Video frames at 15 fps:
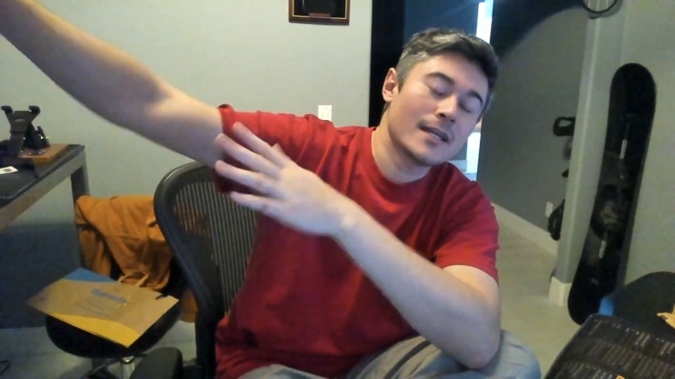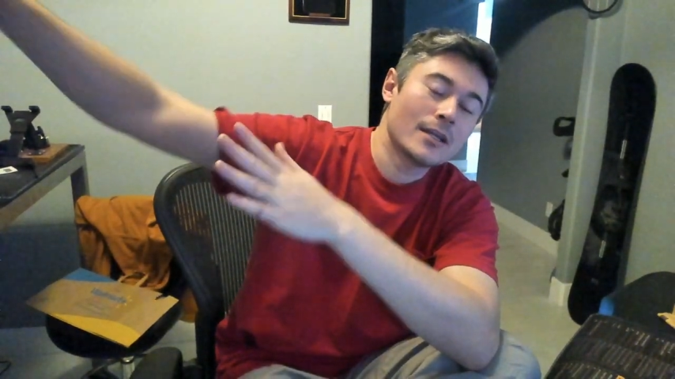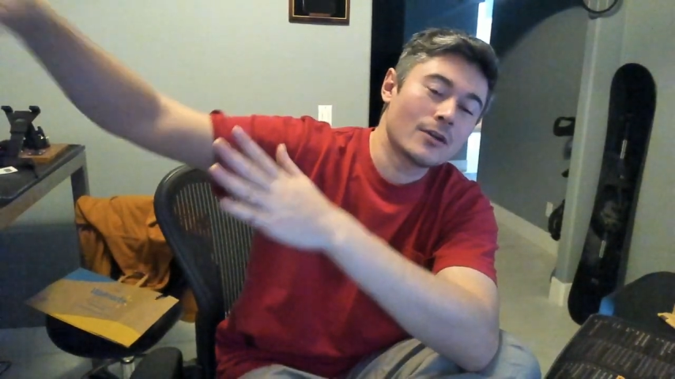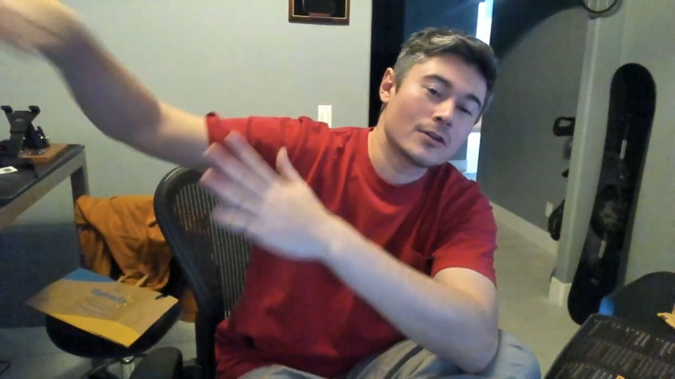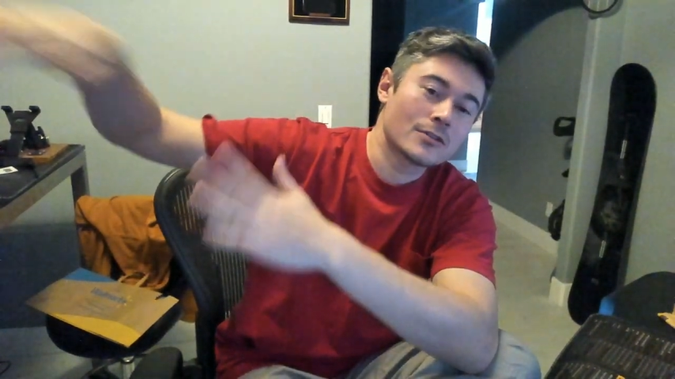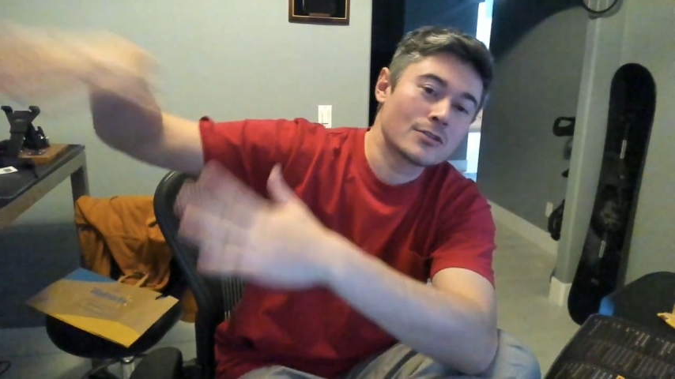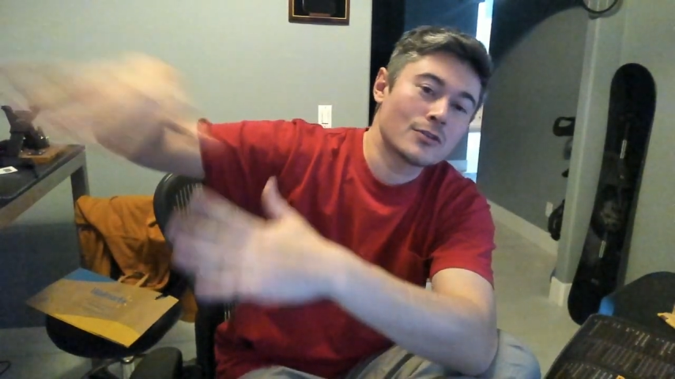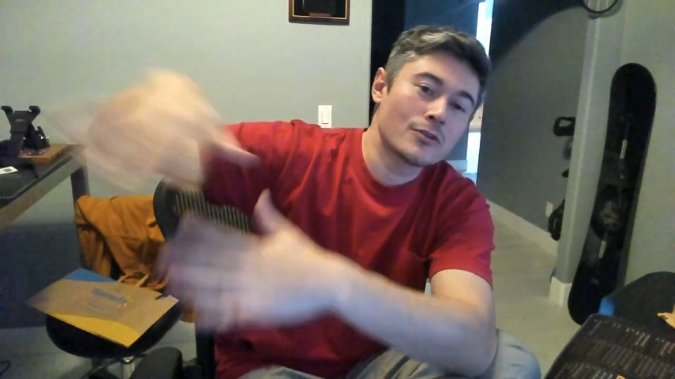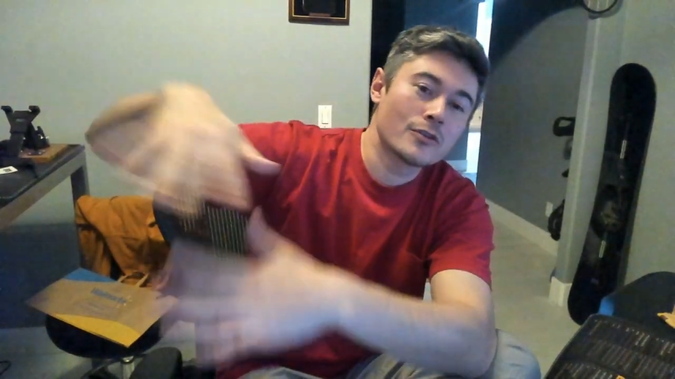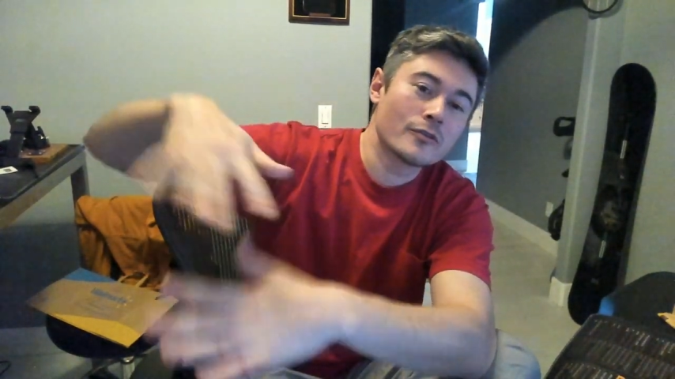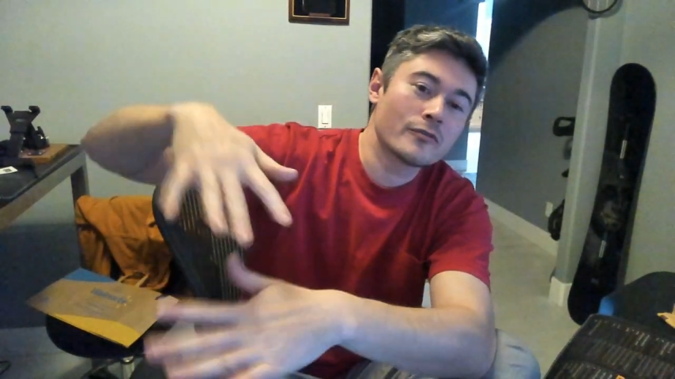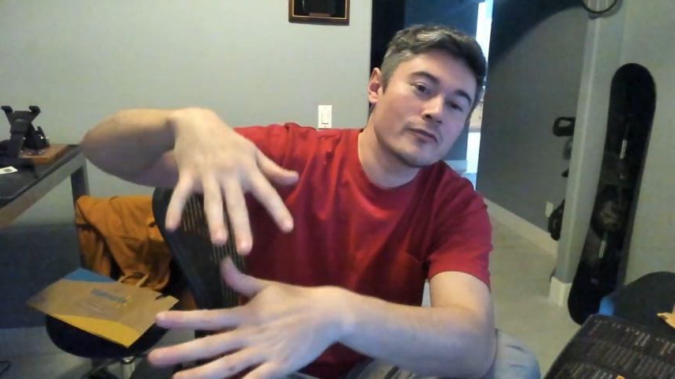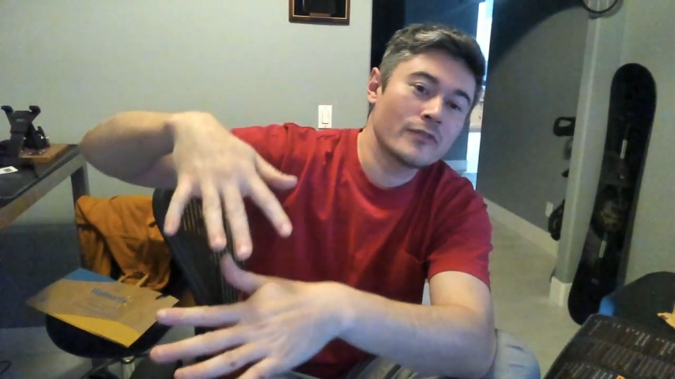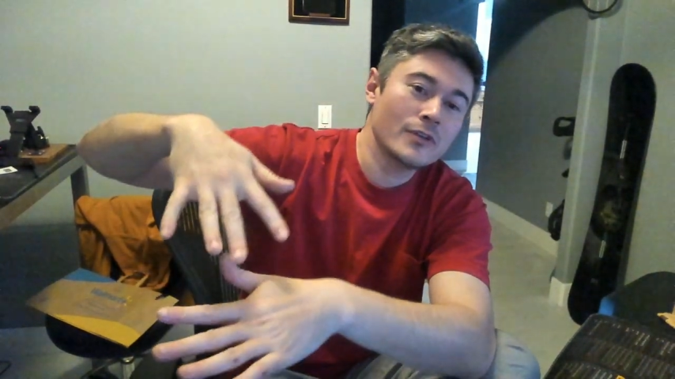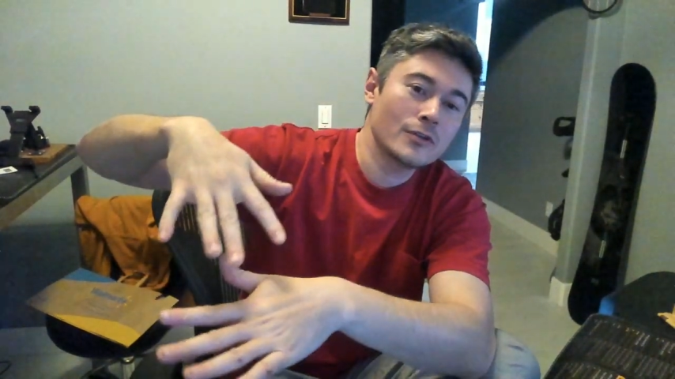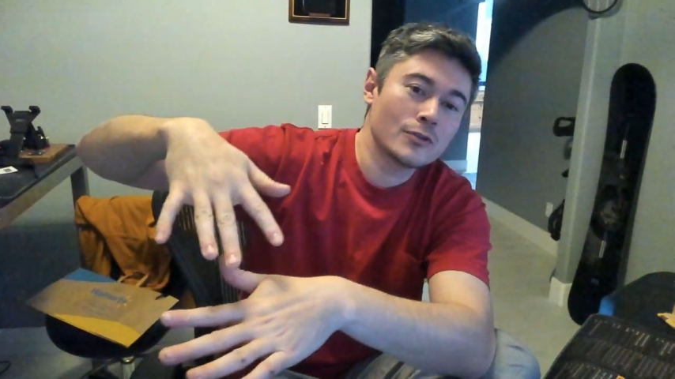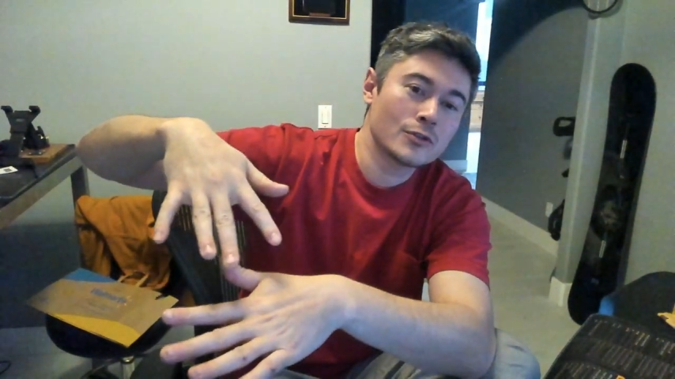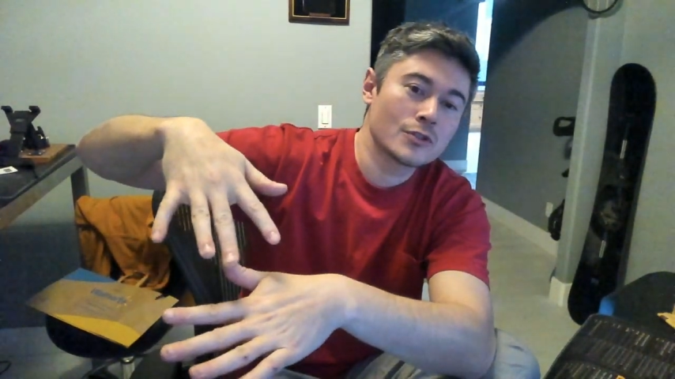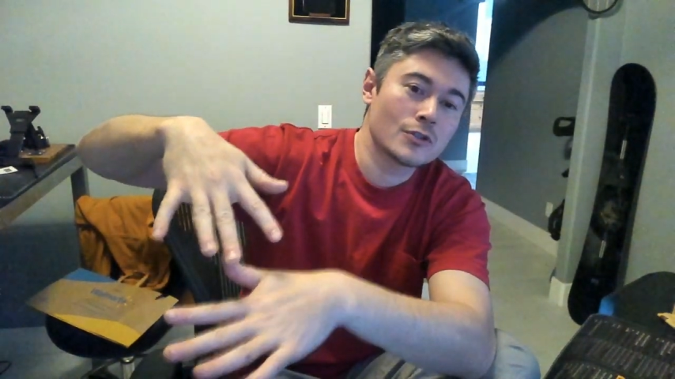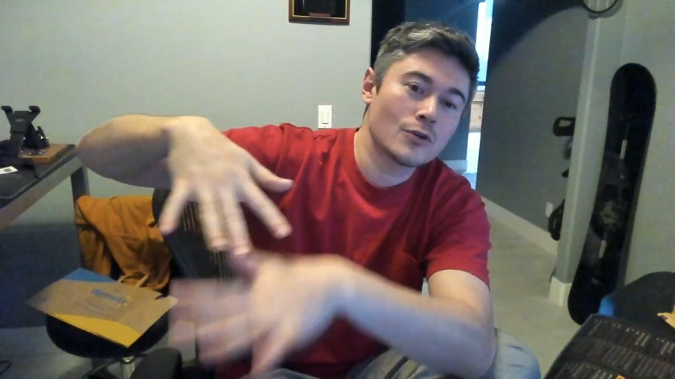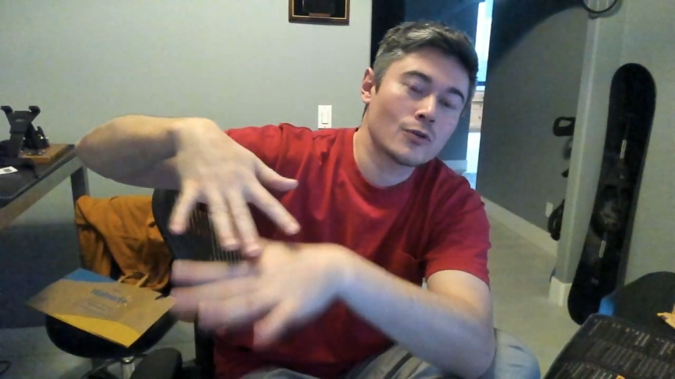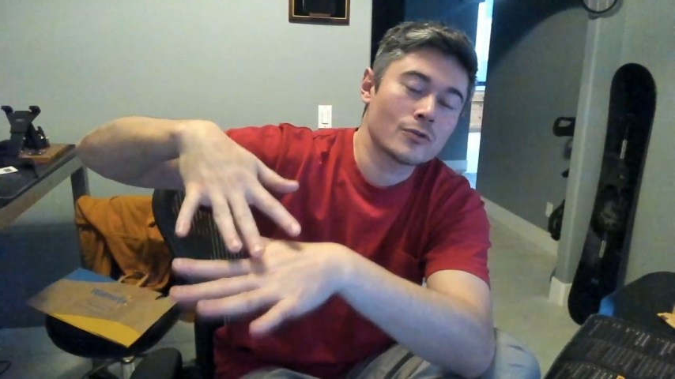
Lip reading: and also the field